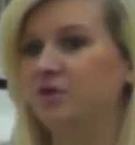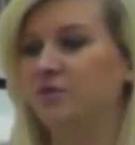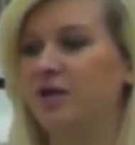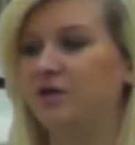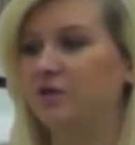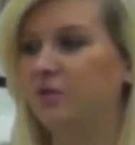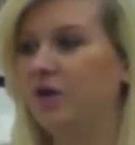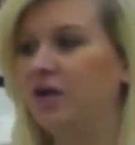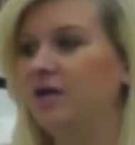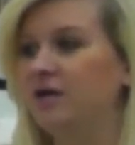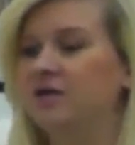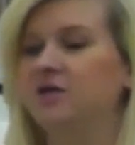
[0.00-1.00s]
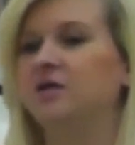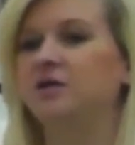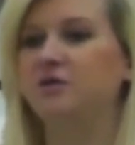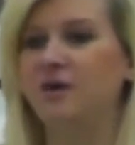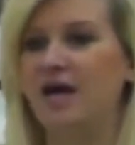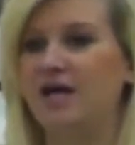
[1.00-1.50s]
No matter what
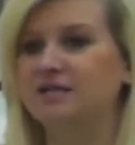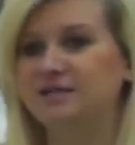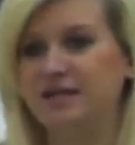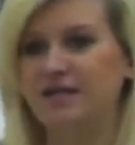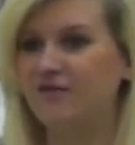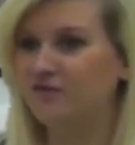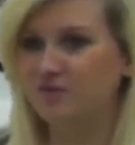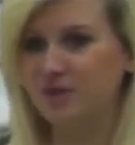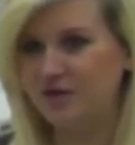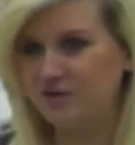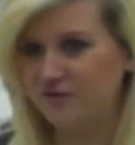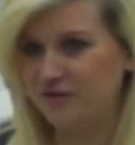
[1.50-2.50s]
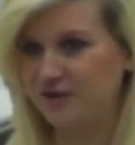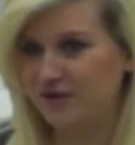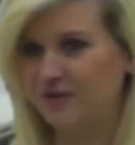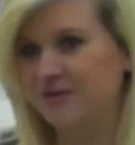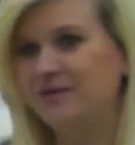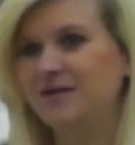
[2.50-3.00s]
you ask, they never make you
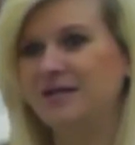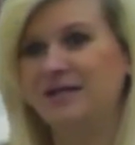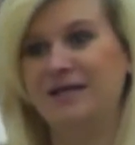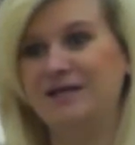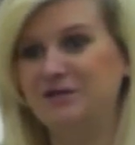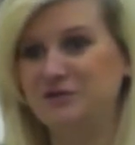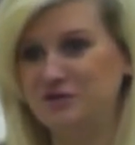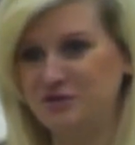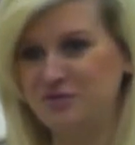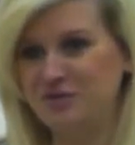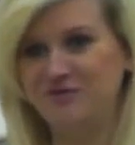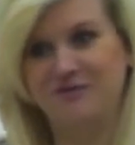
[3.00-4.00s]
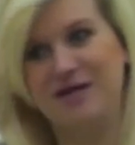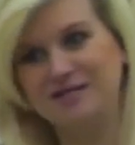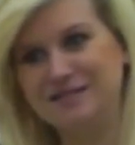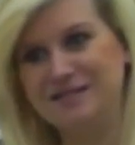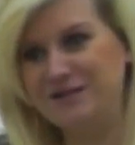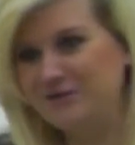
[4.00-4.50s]
feel like you're stupid for
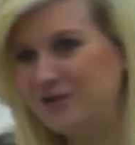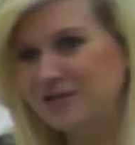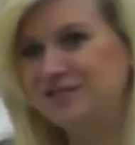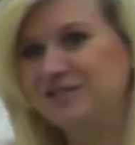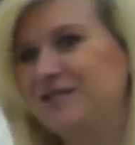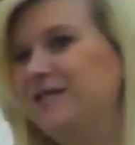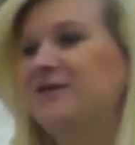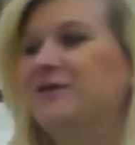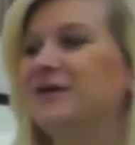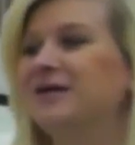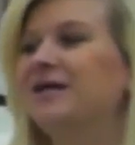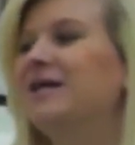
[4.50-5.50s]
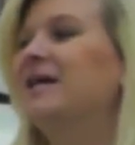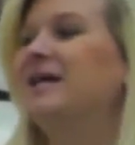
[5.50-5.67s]
asking a question or